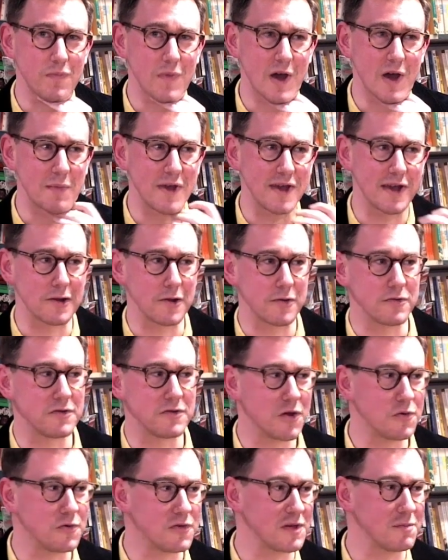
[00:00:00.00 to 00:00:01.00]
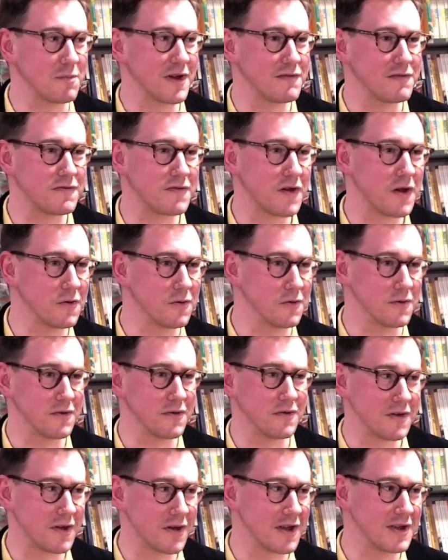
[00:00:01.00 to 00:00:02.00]
make a lot of notes in my
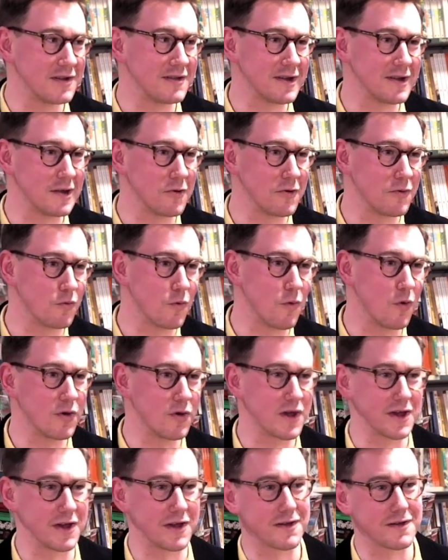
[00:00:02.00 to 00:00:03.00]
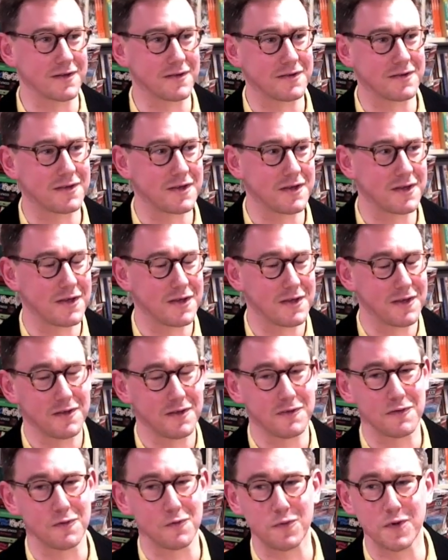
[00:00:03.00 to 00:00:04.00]
phone, and I did a lot of walking
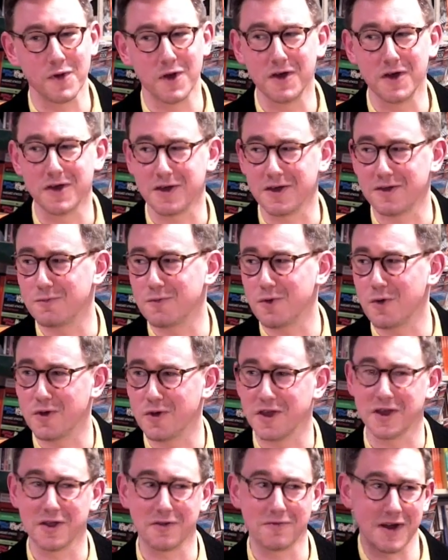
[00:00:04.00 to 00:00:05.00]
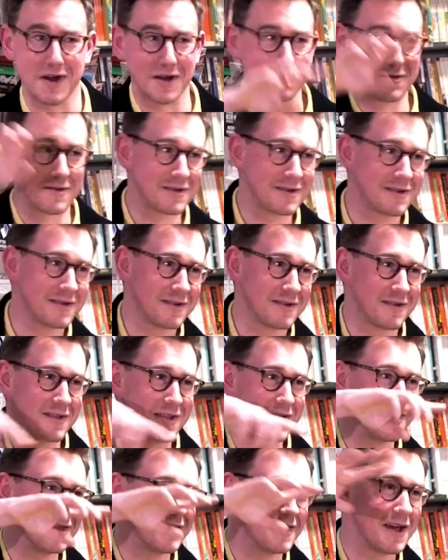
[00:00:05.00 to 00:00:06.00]
to work and walking around
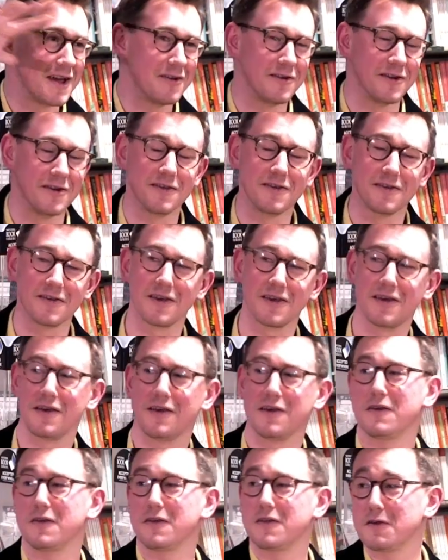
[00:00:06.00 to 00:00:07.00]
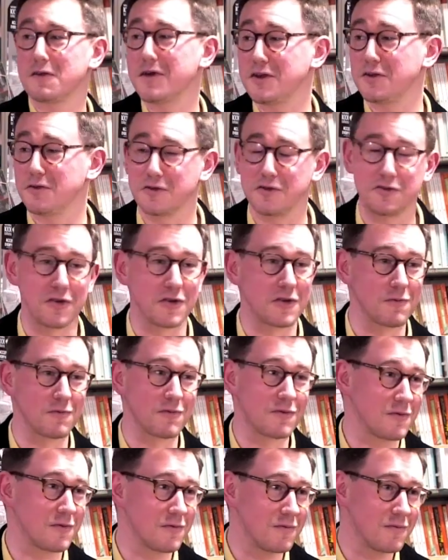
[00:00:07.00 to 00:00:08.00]
these areas. So I used to
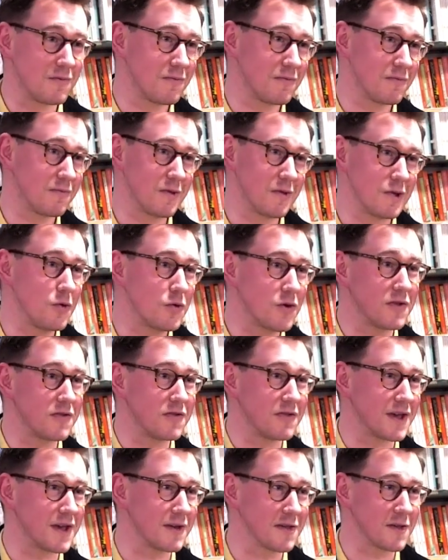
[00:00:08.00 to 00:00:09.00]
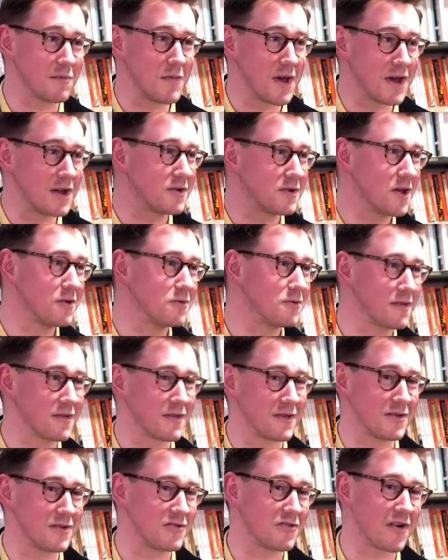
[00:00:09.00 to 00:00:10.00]
just look at things and make
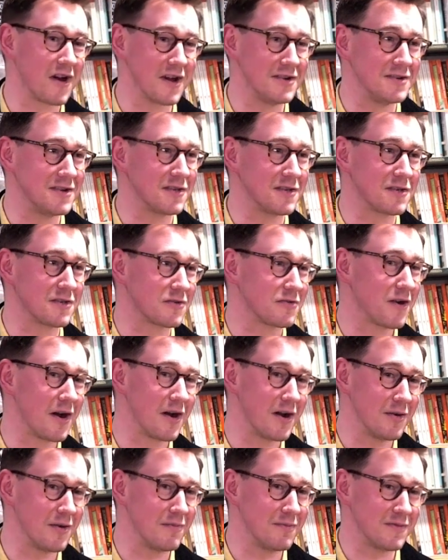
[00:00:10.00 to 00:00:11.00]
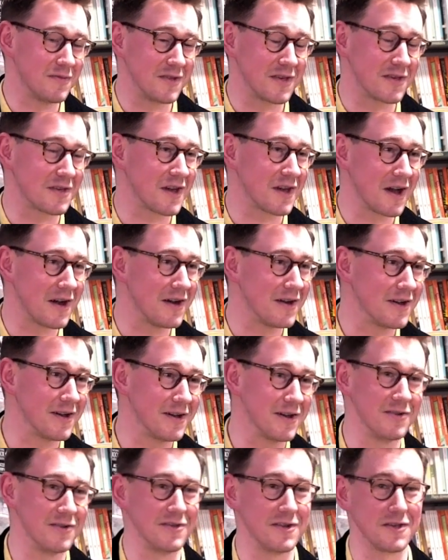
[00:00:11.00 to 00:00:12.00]
notes and try and describe the sky
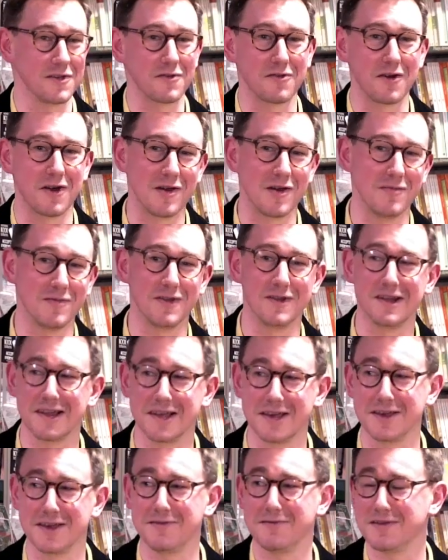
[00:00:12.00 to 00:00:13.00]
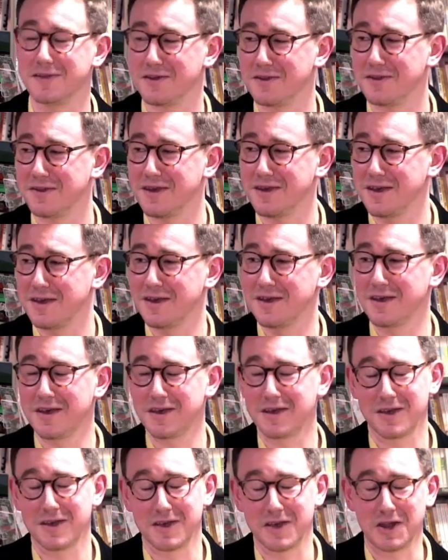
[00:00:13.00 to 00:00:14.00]
and describe the leaves. And,
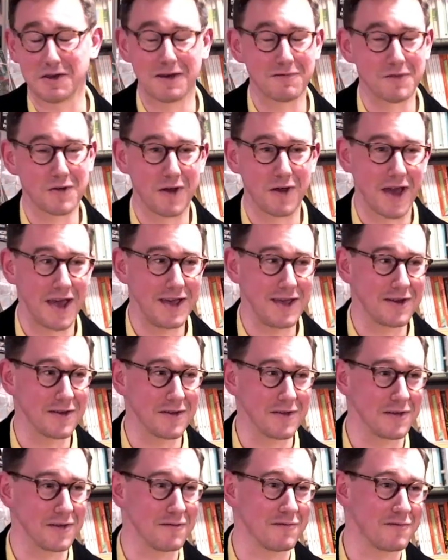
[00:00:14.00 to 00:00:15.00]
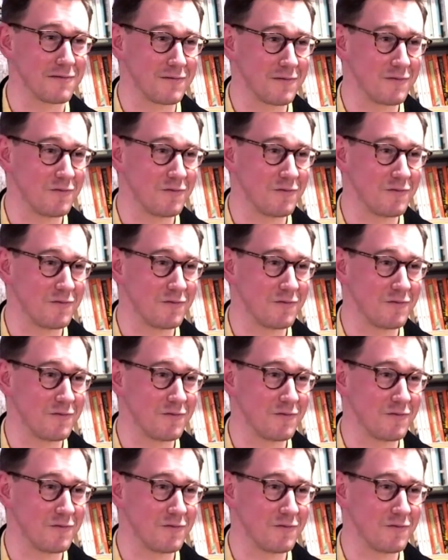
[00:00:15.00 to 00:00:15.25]
you know, I've got acres of